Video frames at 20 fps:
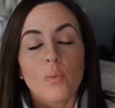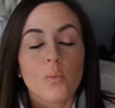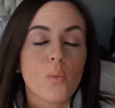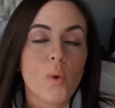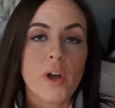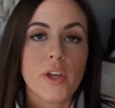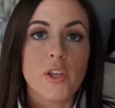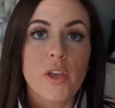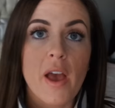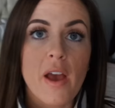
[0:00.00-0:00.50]

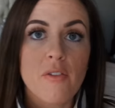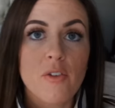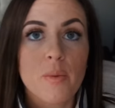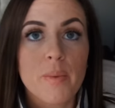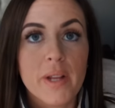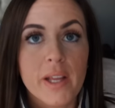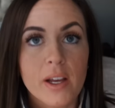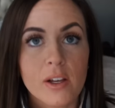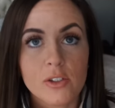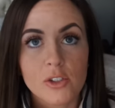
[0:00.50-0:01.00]
what
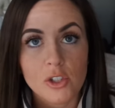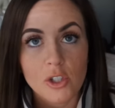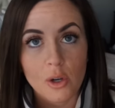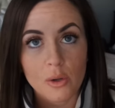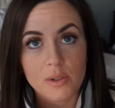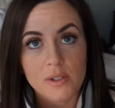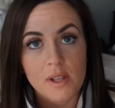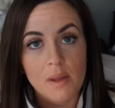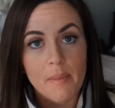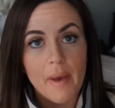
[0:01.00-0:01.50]
everybody else
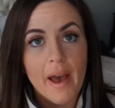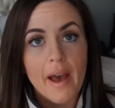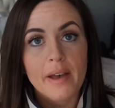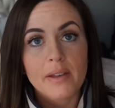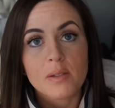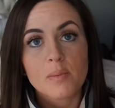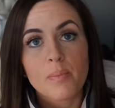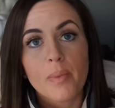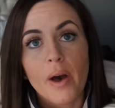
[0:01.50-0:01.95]
knows them as,